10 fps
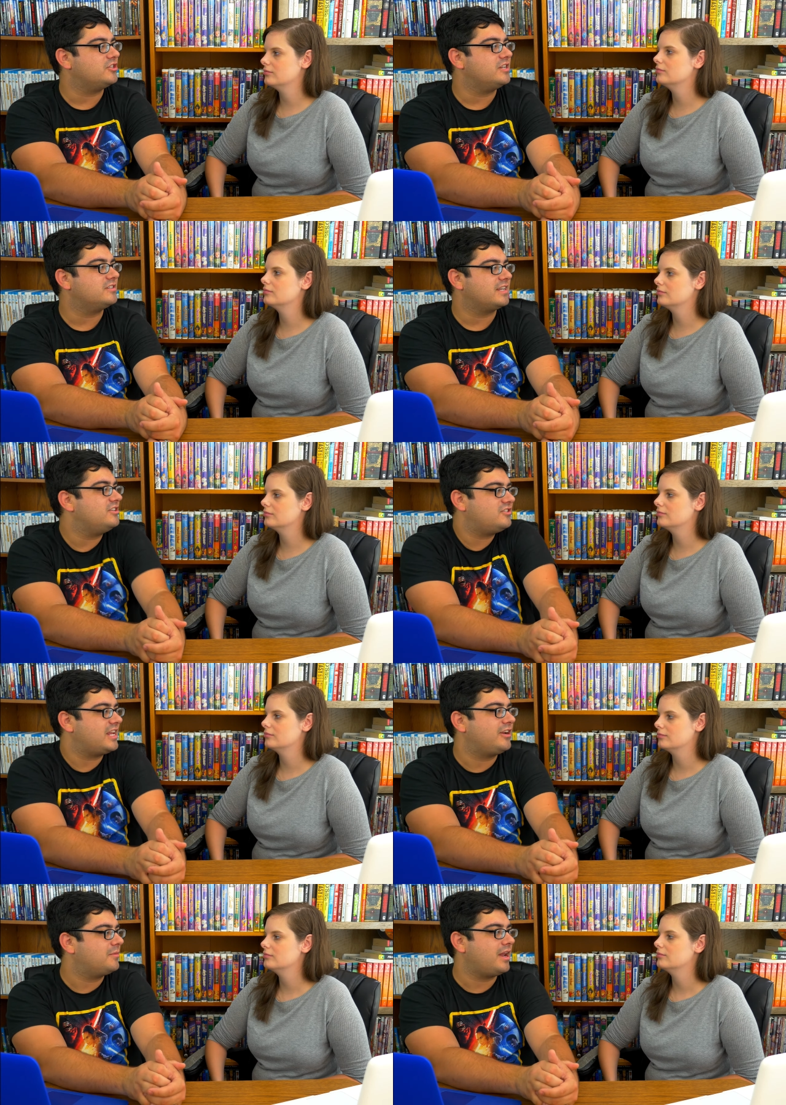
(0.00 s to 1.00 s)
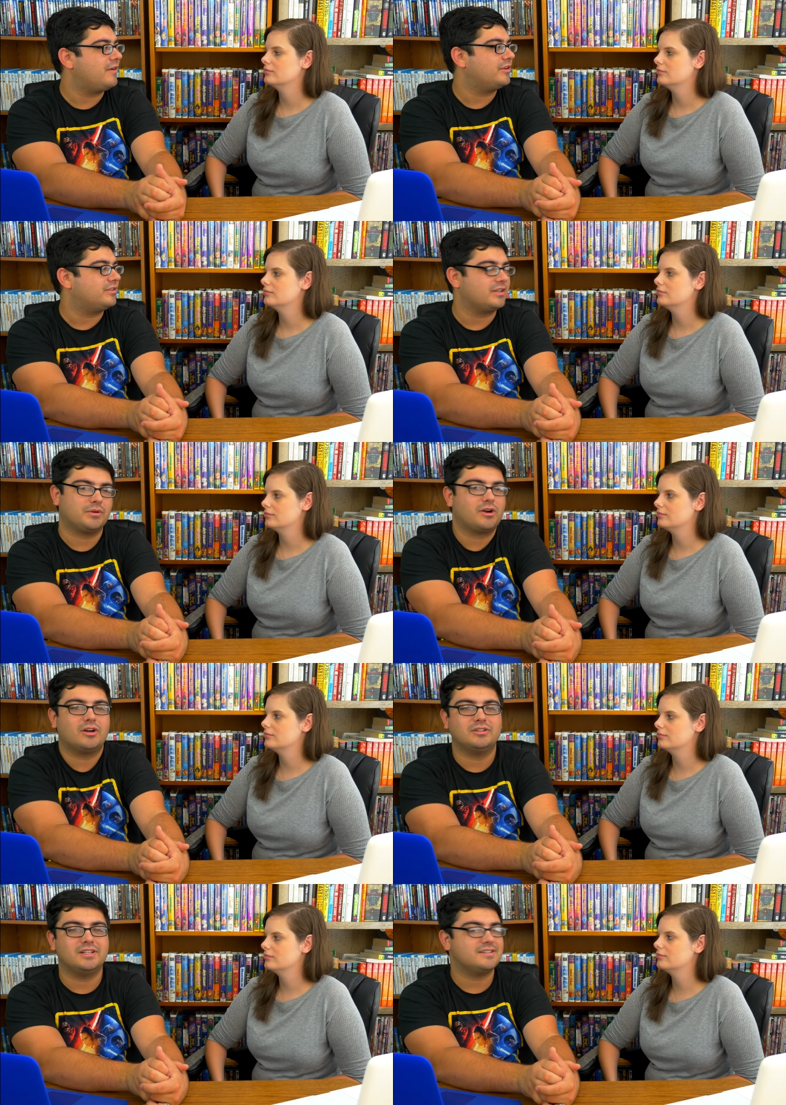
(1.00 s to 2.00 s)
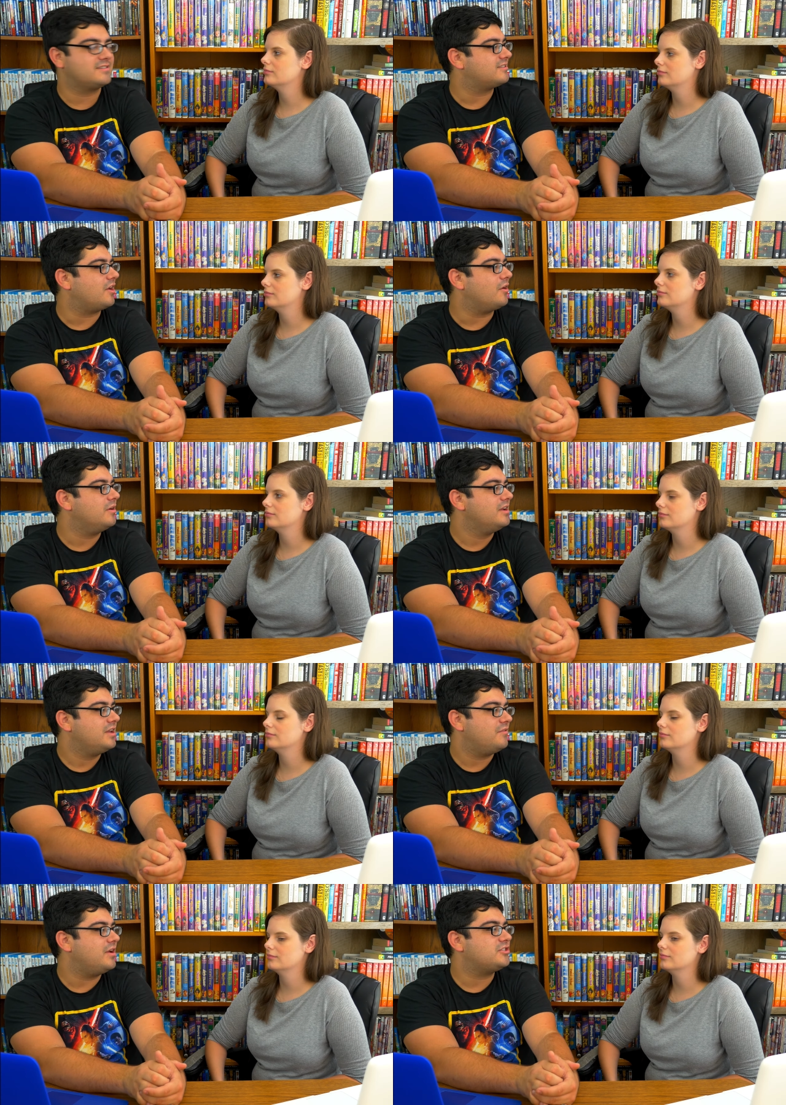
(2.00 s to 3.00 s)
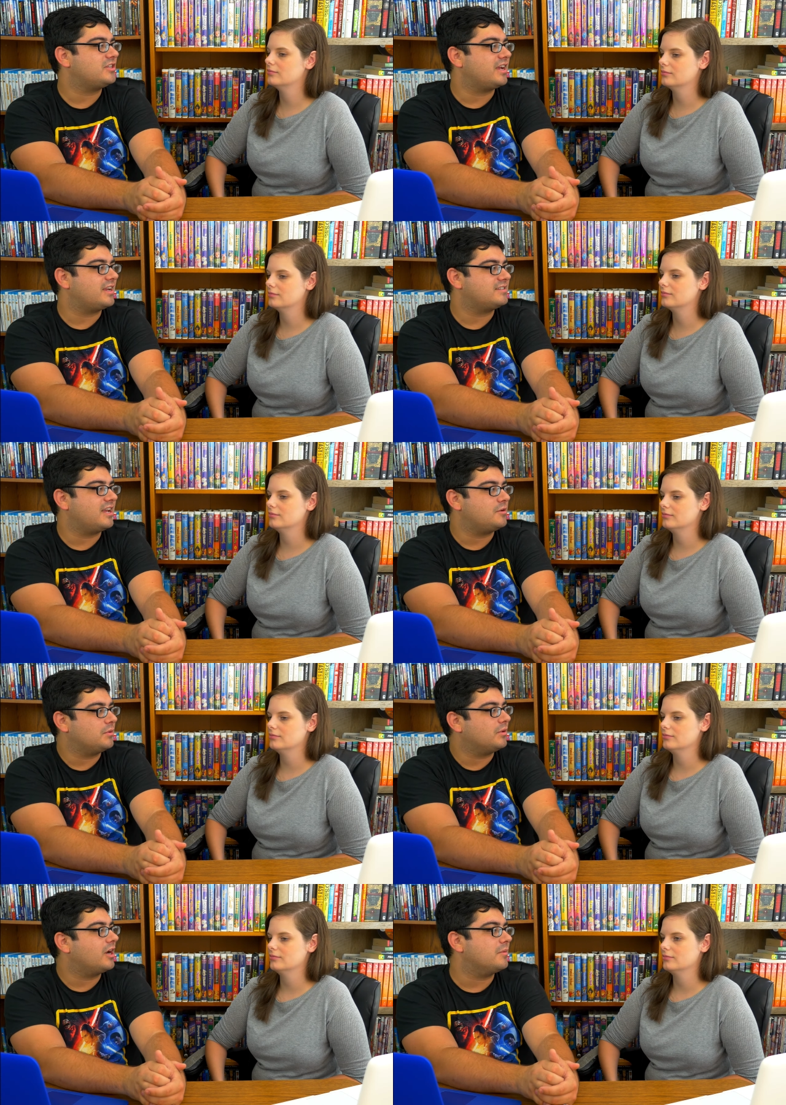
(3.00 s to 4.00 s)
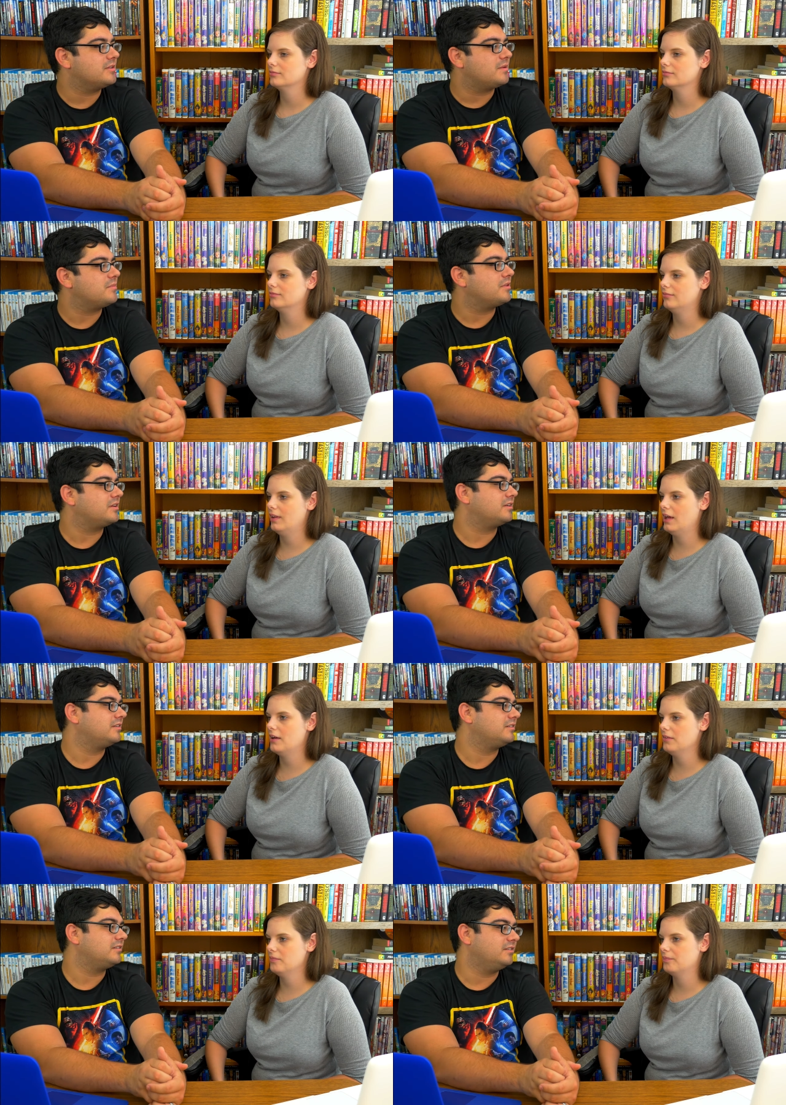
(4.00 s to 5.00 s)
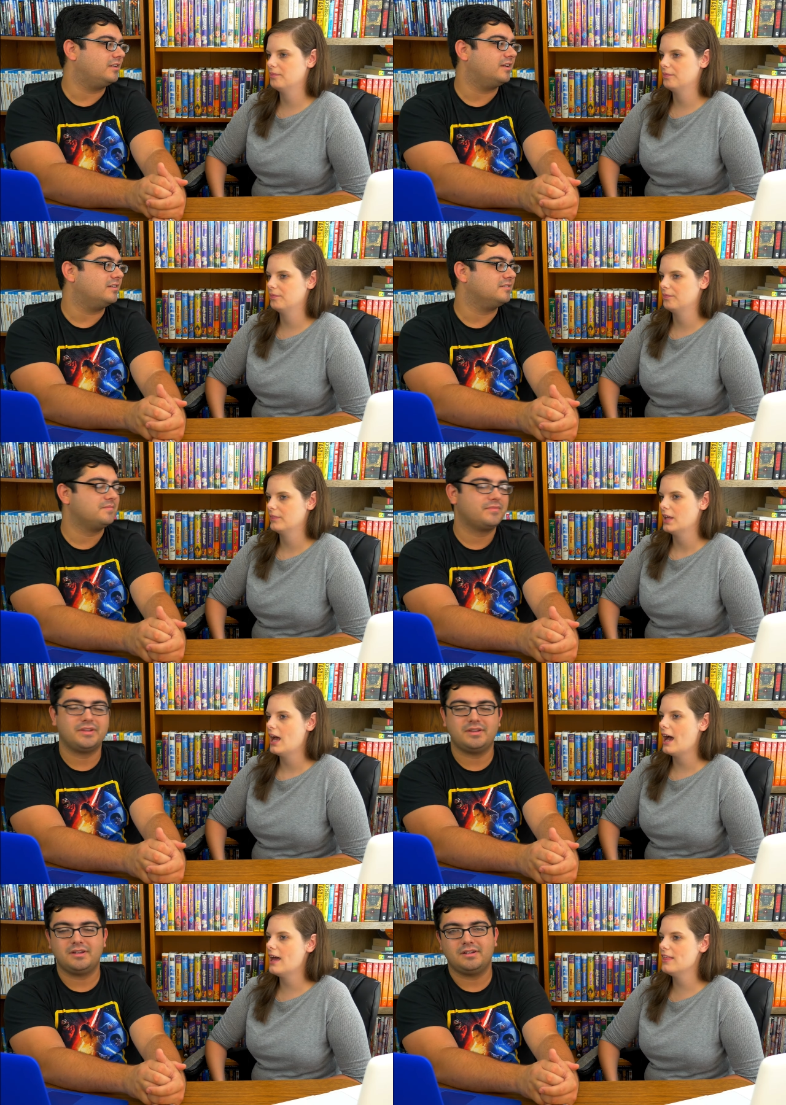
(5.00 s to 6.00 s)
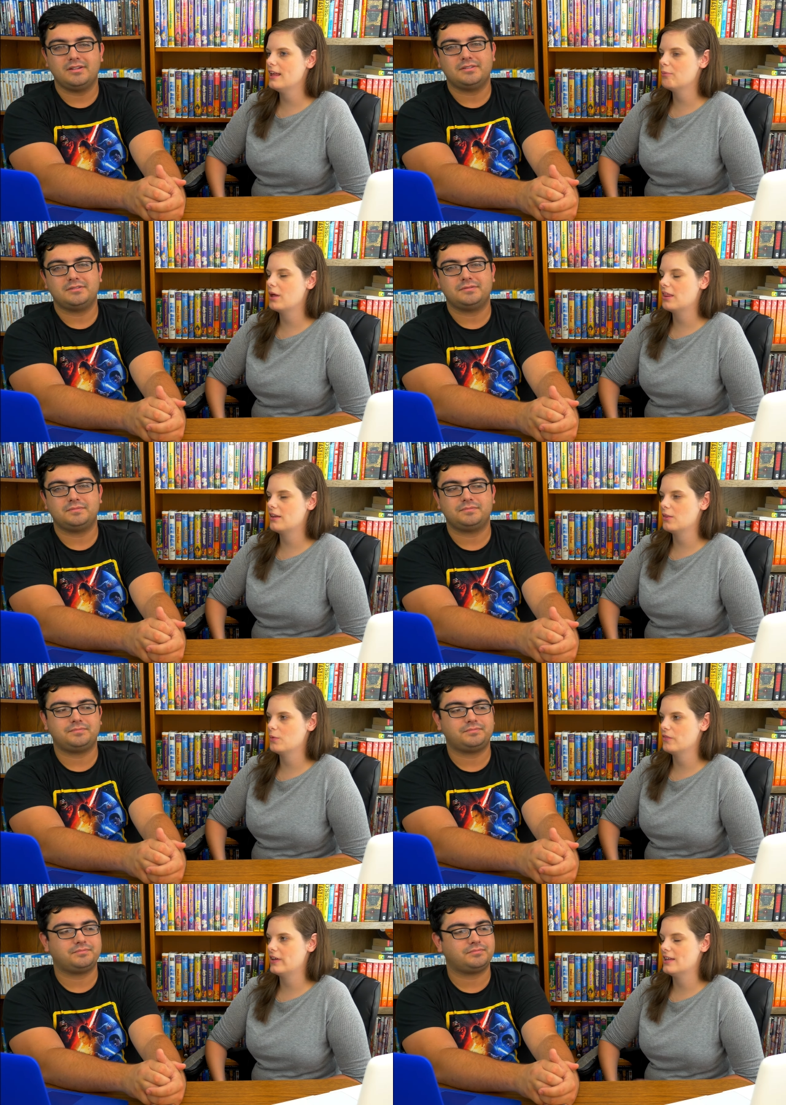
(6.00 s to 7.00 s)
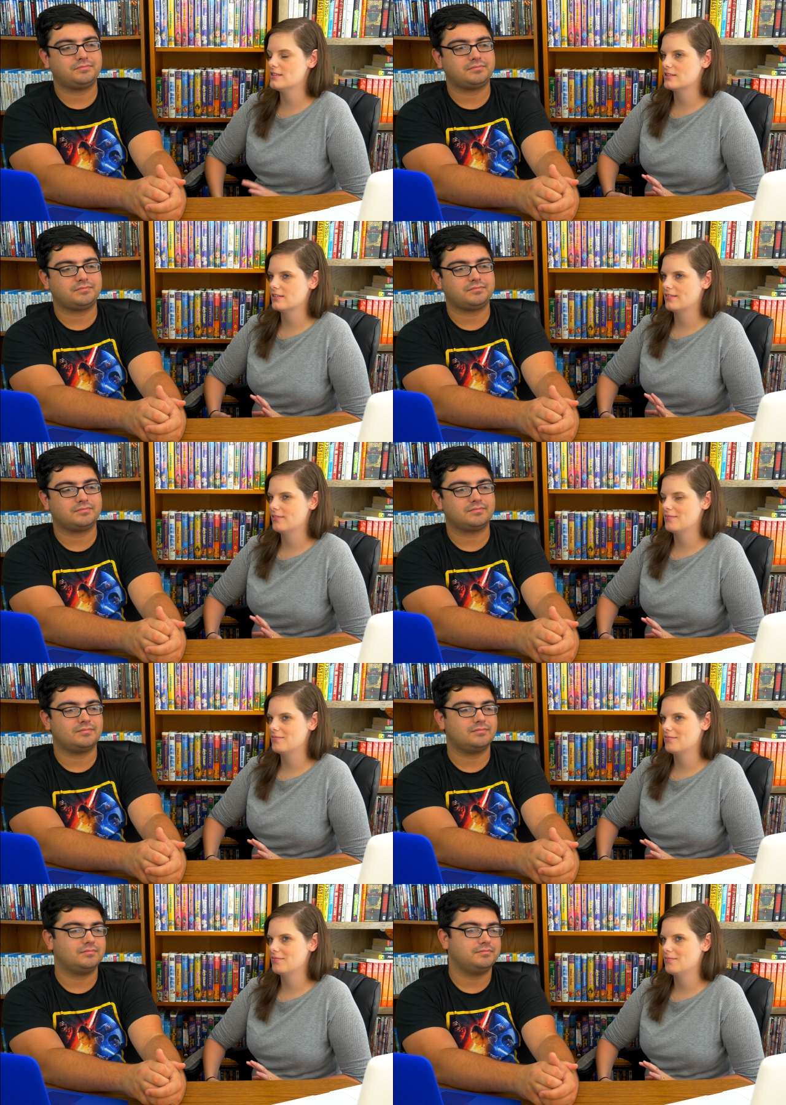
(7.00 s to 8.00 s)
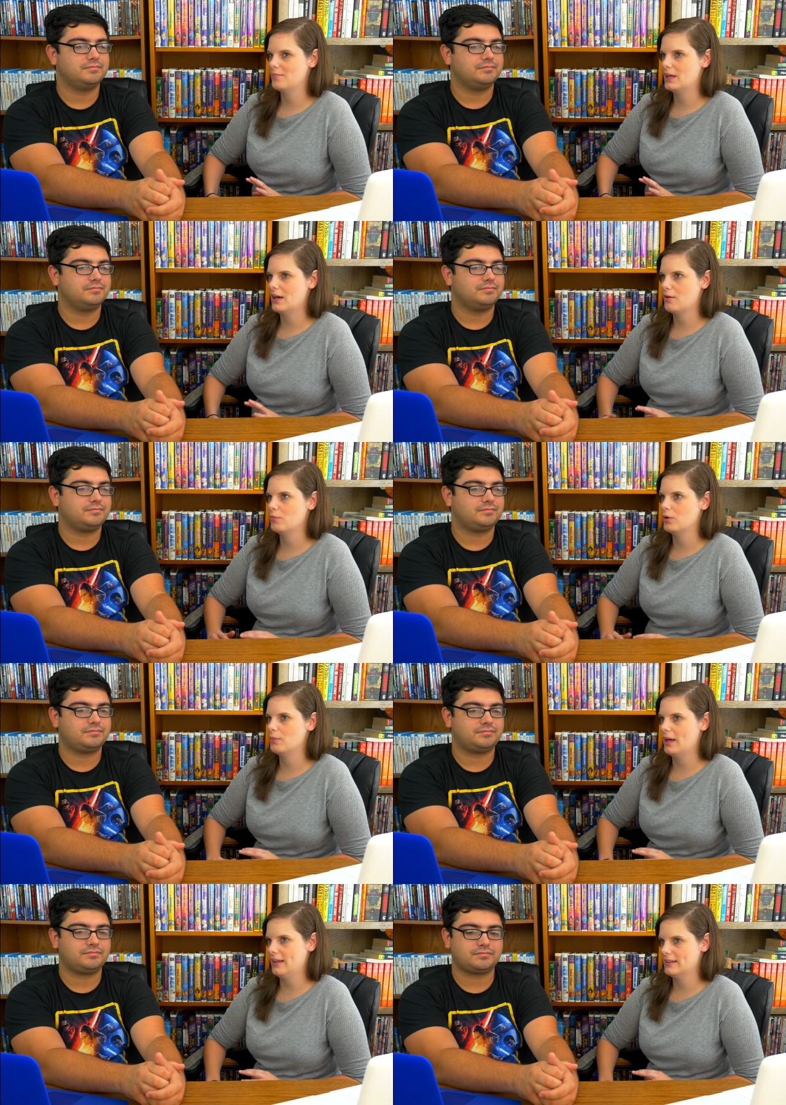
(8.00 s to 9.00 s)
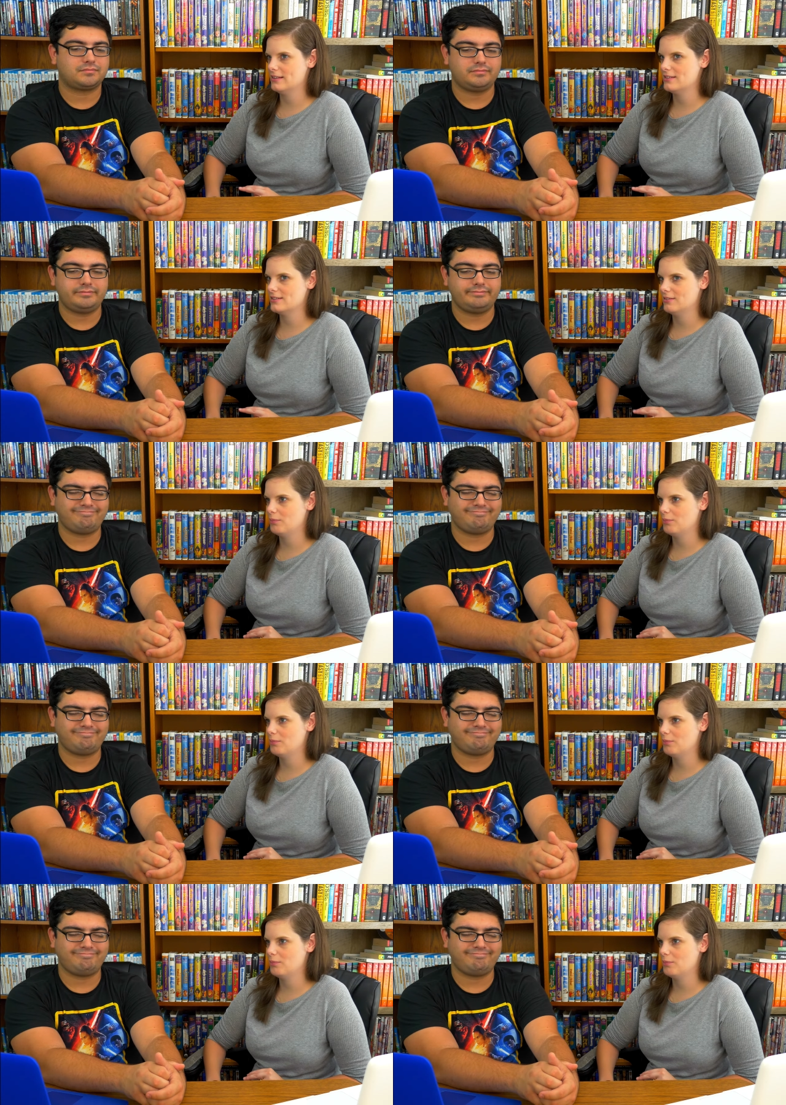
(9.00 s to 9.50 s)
Speaker 1: cheese. Like he's just angry about everything, regardless. So eventually, I guess he had to be right about something. Yeah. Yeah.
Speaker 2: I think by the end of the movie, he's become more balanced.